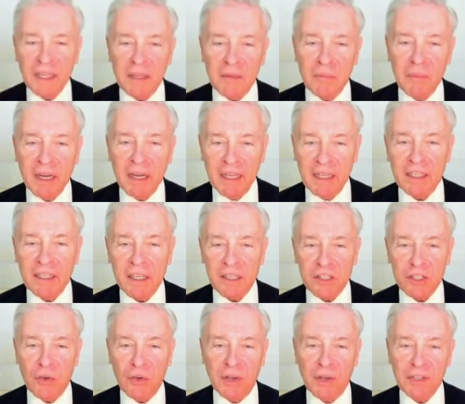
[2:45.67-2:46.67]
the money
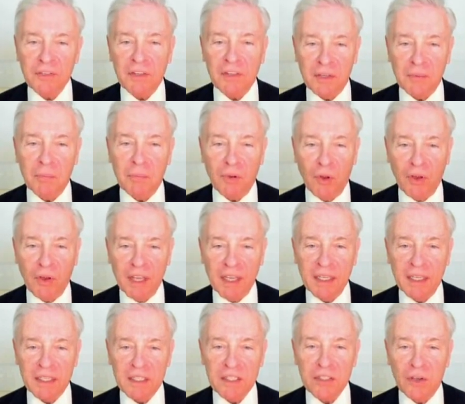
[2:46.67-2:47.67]
is going to the
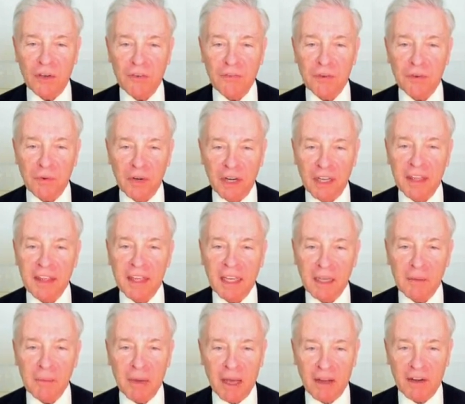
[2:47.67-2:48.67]
employees. So if you really
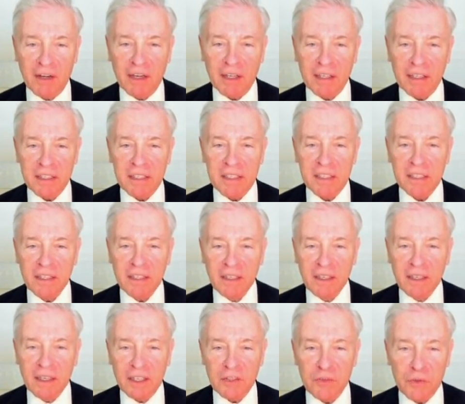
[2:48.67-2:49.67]
think about it, it's
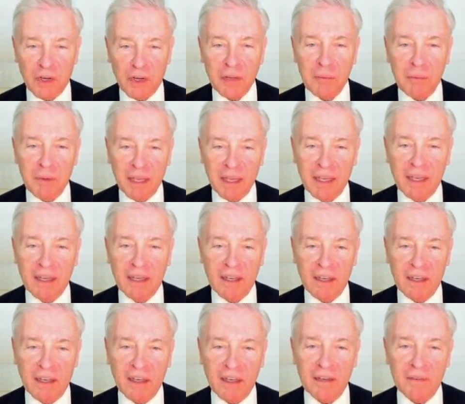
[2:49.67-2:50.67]
It's really being
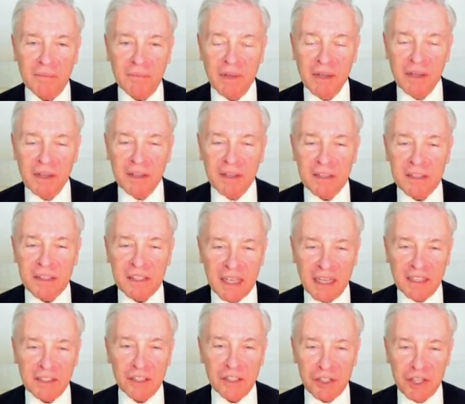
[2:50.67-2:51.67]
uh,
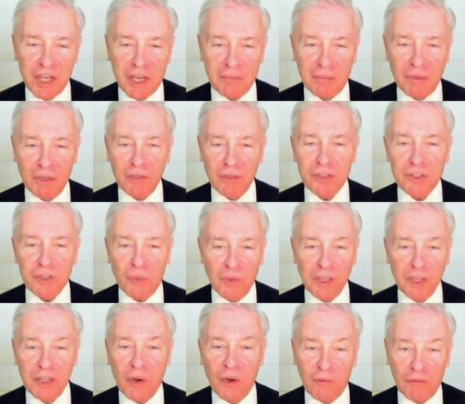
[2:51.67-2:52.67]
sent to JetBlue so we
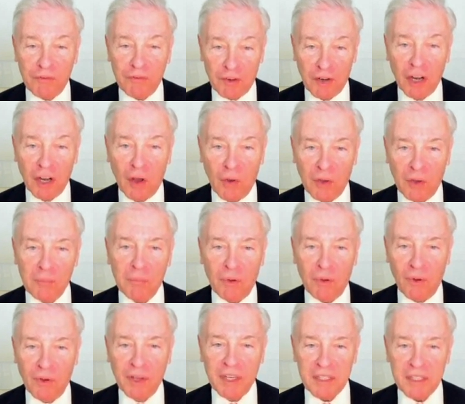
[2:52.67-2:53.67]
don't furlough
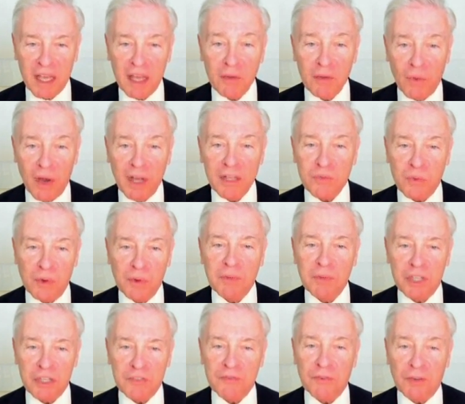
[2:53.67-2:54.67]
employees. Otherwise, we would
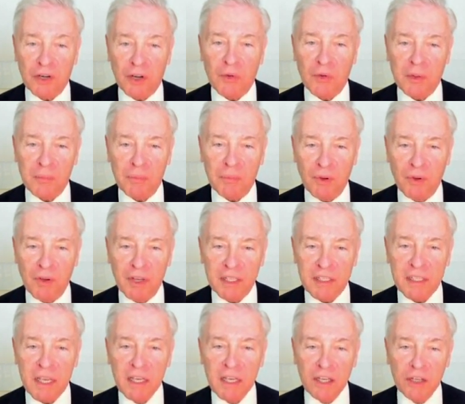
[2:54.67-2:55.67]
just furlough
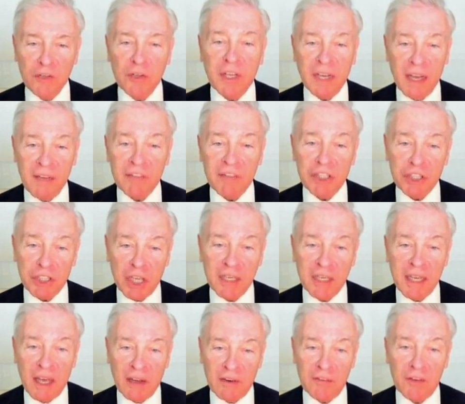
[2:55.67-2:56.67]
employees. You could have a
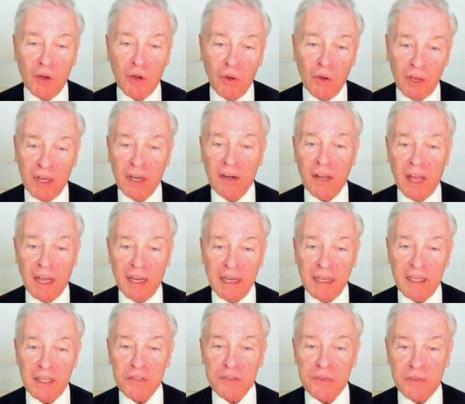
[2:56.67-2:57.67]
shutdown of the whole airline
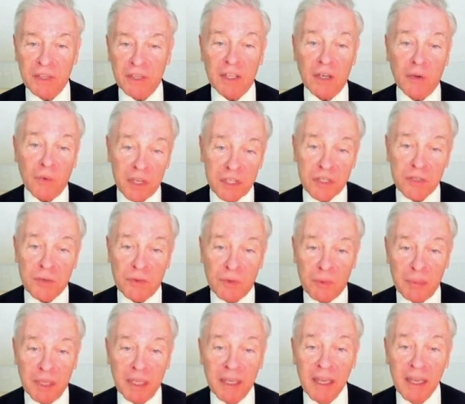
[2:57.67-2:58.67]
industry. And the question would
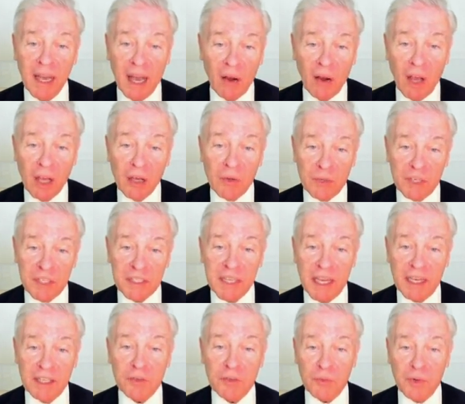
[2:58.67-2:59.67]
be, how long would it
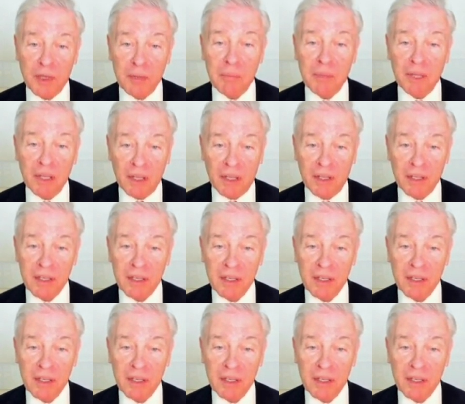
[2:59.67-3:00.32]
take to rebuild